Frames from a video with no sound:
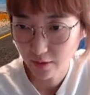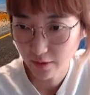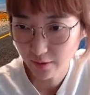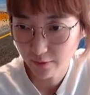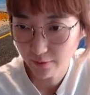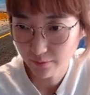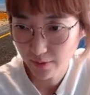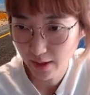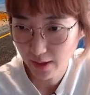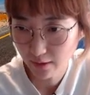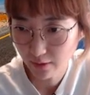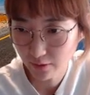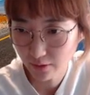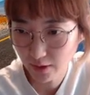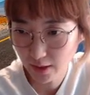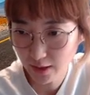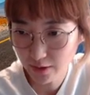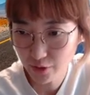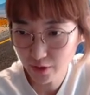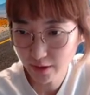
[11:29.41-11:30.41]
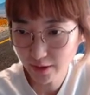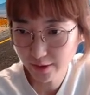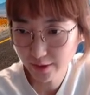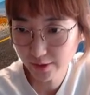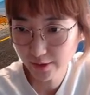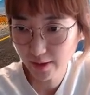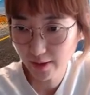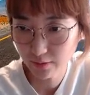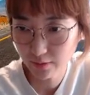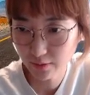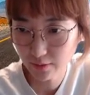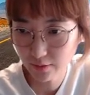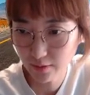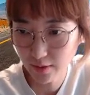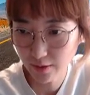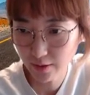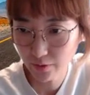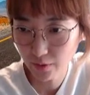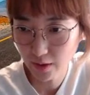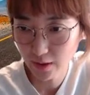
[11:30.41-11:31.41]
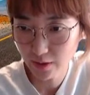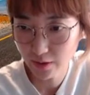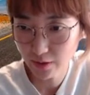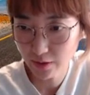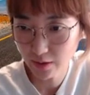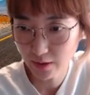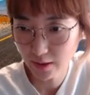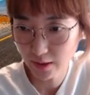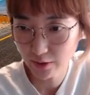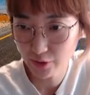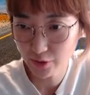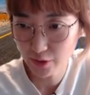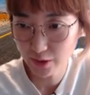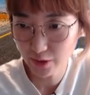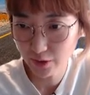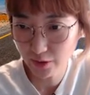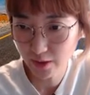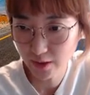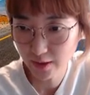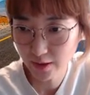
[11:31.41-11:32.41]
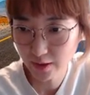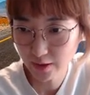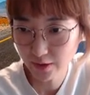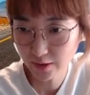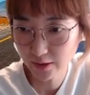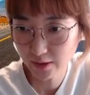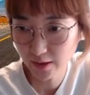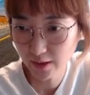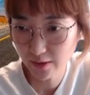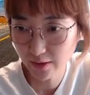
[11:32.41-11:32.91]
If black attaches, then you can exchange this